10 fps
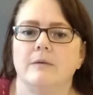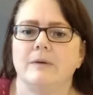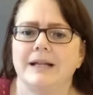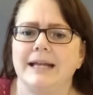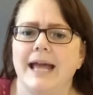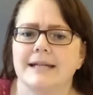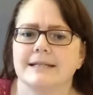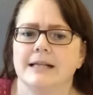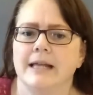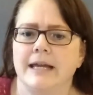It really
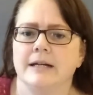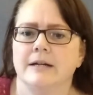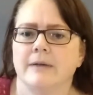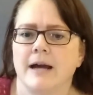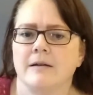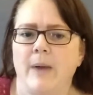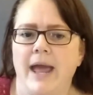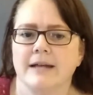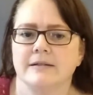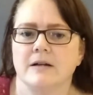escalated around
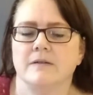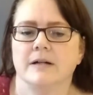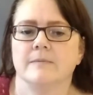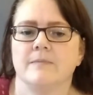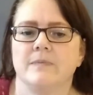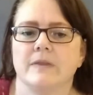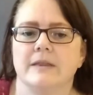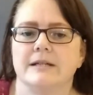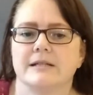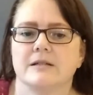Passover.
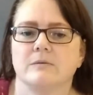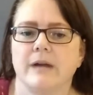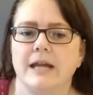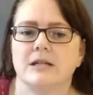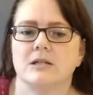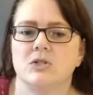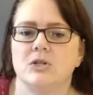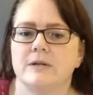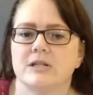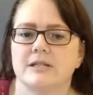This great
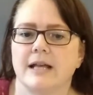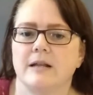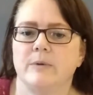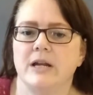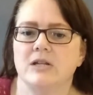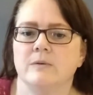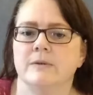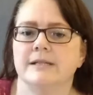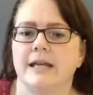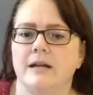Jewish celebration
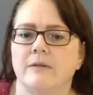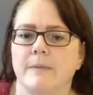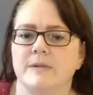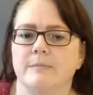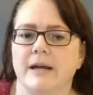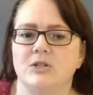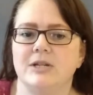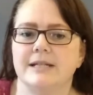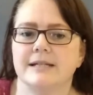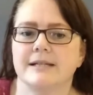was interrupted by
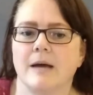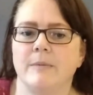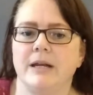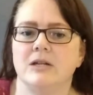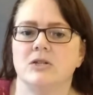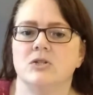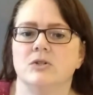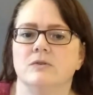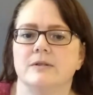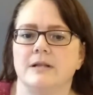Jesus coming into
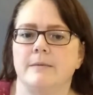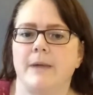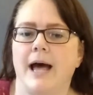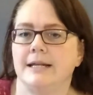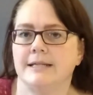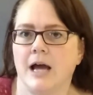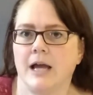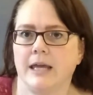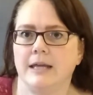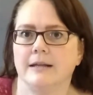Jerusalem on a
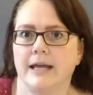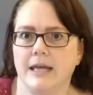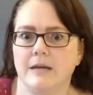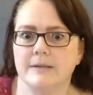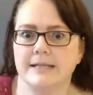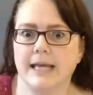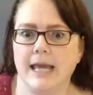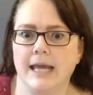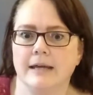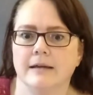donkey like he was a
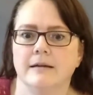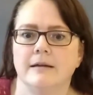king.